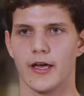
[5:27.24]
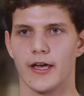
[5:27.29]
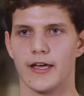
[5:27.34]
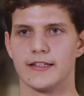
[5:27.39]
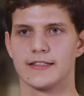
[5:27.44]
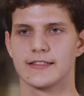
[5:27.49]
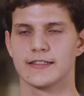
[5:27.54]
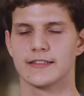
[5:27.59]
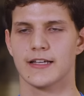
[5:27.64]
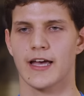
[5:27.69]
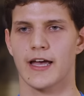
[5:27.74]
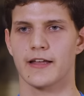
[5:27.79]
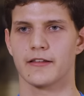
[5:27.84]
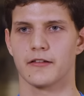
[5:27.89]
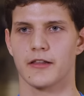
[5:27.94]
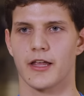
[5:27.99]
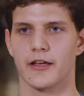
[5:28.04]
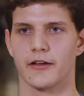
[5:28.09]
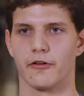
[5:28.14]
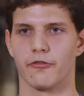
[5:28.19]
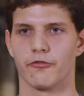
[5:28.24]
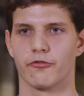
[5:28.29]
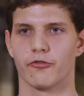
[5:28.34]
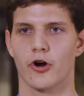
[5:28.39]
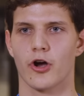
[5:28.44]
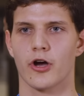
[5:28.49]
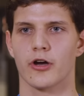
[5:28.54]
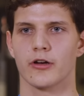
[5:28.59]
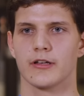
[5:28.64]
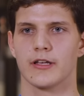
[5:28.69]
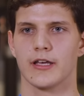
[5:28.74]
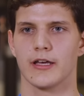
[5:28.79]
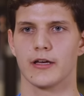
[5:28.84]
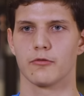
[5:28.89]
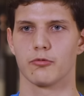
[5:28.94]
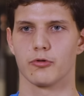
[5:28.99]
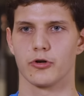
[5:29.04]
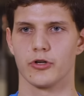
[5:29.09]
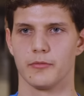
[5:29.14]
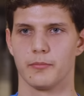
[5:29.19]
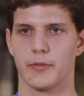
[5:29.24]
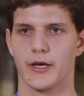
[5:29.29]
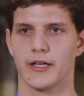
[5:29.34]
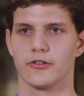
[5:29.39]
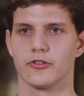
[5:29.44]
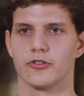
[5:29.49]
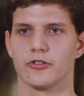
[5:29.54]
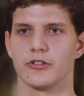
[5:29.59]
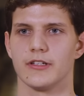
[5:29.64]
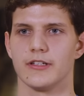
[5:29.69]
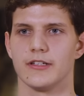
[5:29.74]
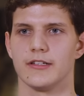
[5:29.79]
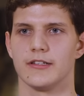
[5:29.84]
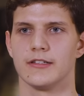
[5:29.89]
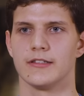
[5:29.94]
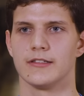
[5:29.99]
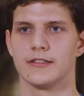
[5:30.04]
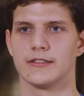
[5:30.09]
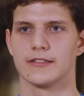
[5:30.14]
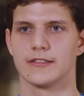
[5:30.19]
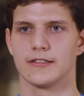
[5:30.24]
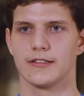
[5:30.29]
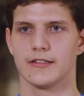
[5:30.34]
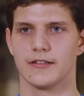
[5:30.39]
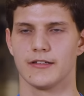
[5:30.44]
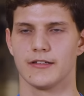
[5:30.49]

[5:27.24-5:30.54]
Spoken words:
it's kind of like a frog kick where you bend your knees